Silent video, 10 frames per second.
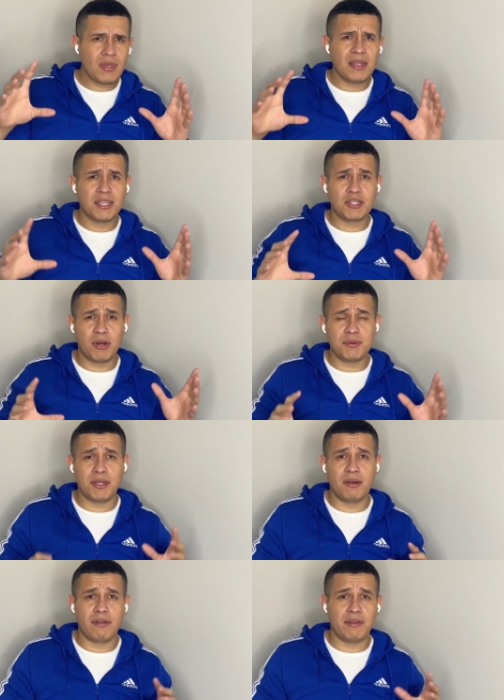description
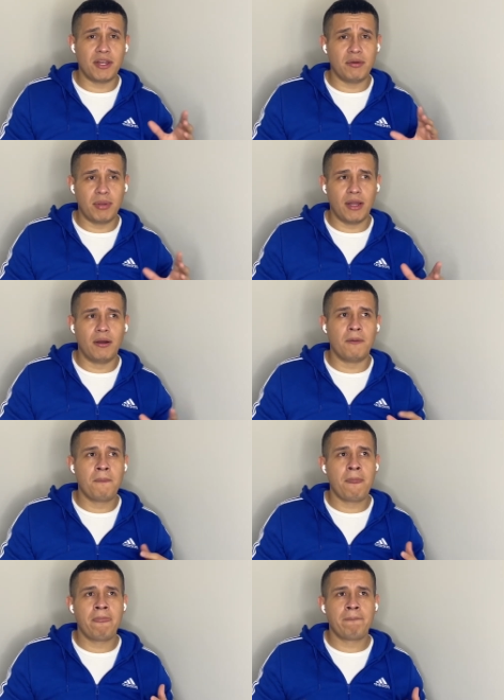of the video below.
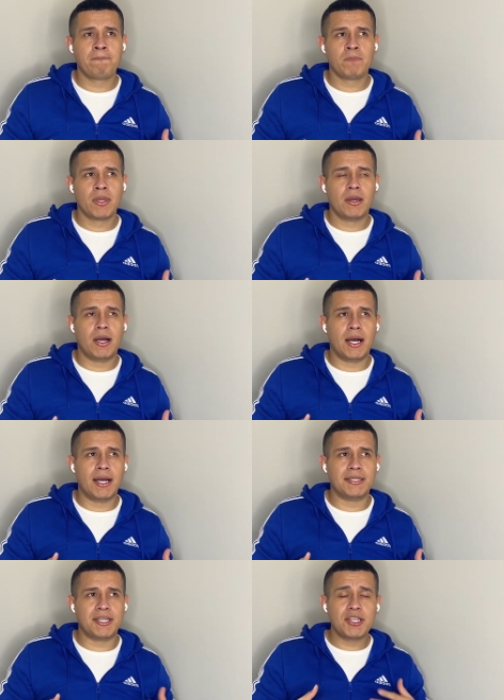Uh,
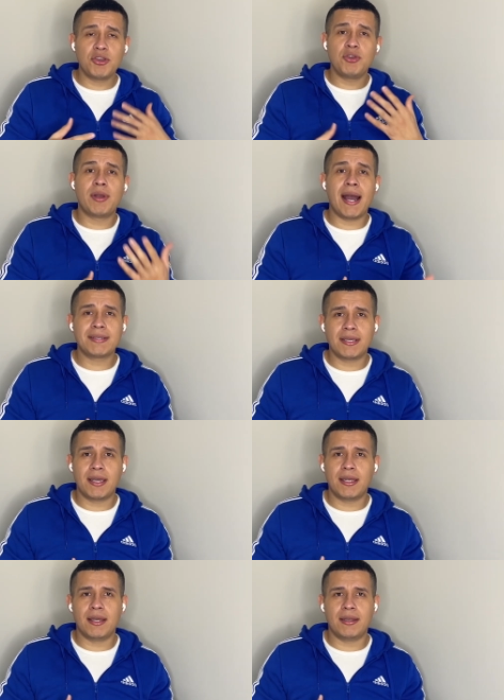just so you guys can
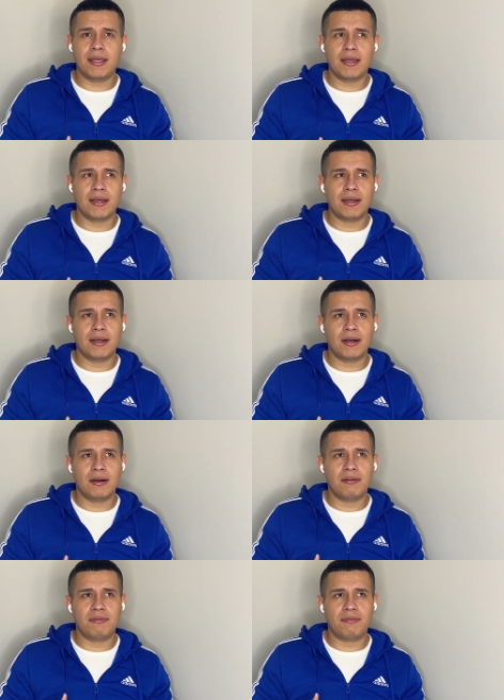get an idea
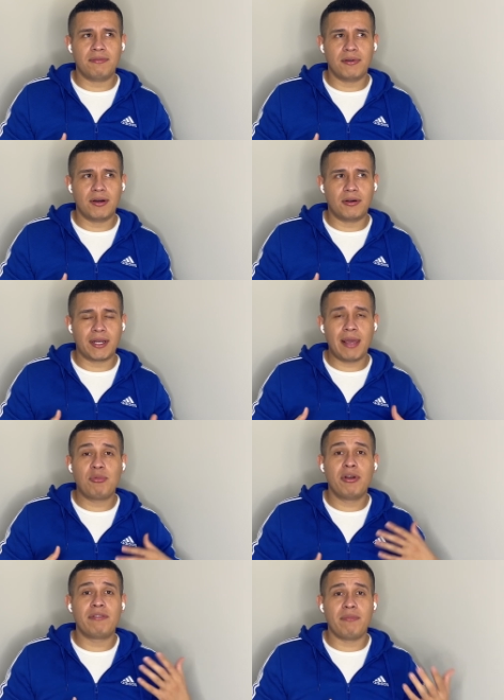of or get
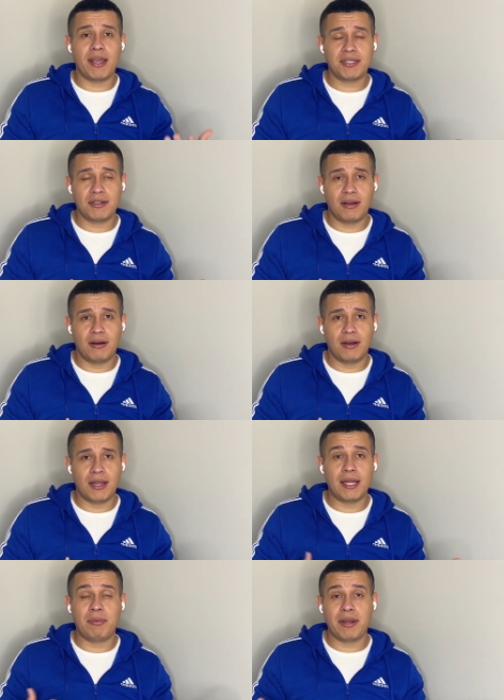more information on, on
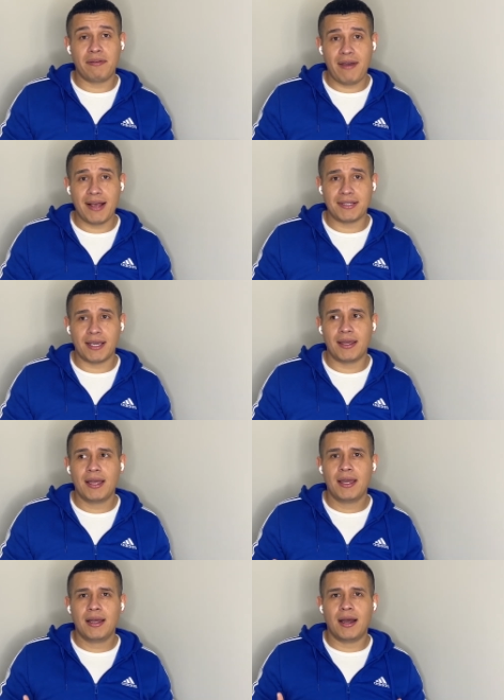intermittent fasting,
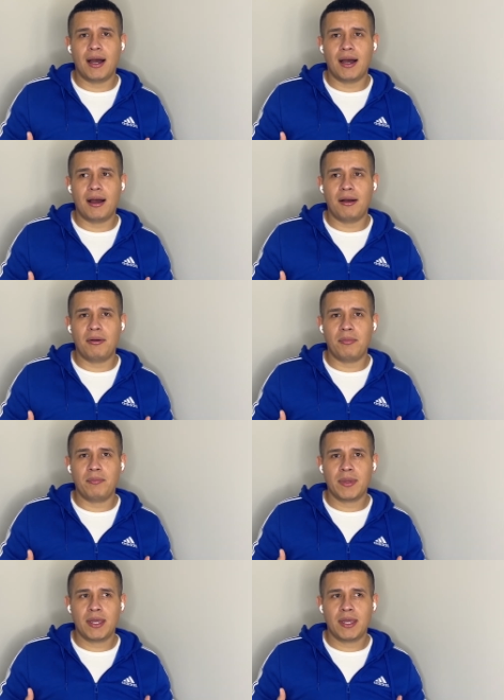um,